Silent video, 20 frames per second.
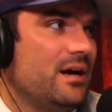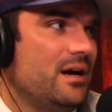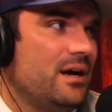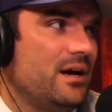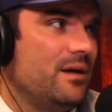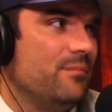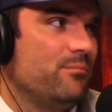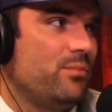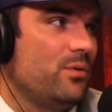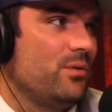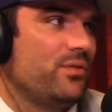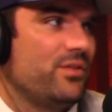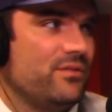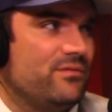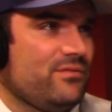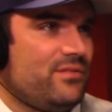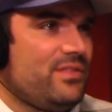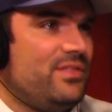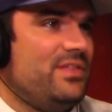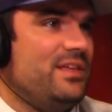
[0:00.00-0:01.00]
uh, both
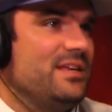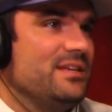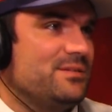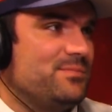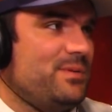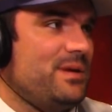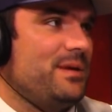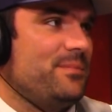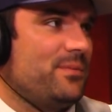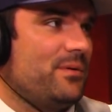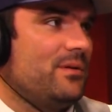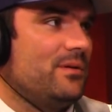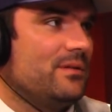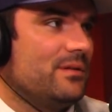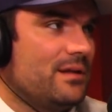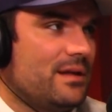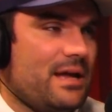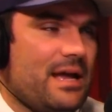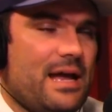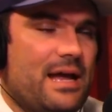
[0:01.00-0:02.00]
of these people,
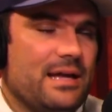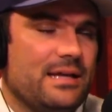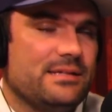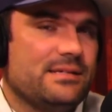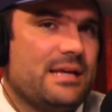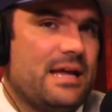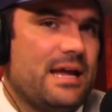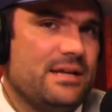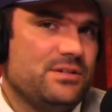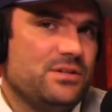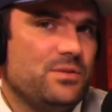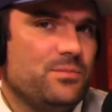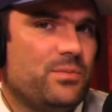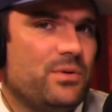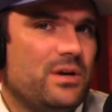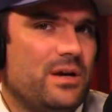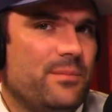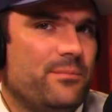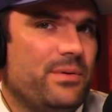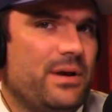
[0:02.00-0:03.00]
as as you
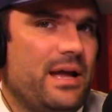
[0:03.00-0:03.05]
put it.